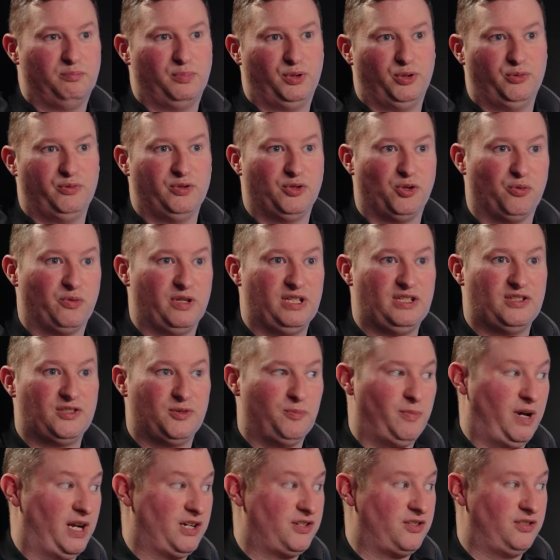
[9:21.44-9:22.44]
blue and green
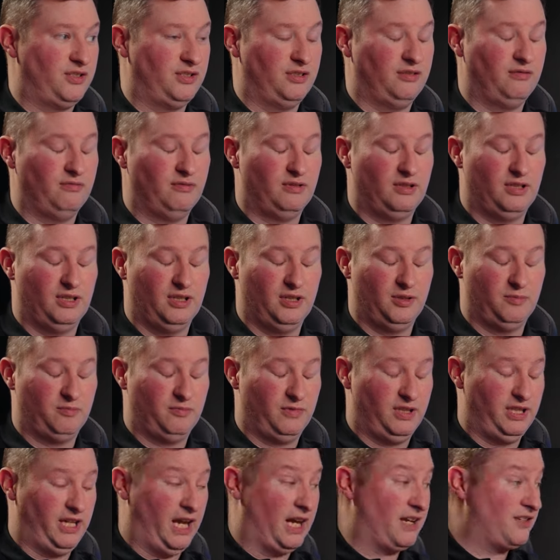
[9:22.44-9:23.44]
to match the, the,
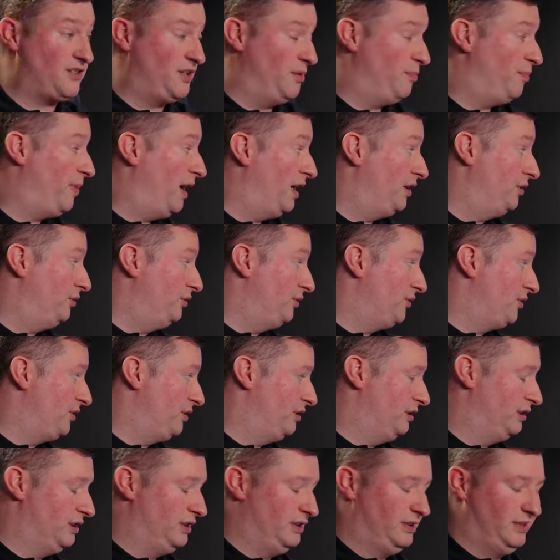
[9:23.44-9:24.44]
the accent panels.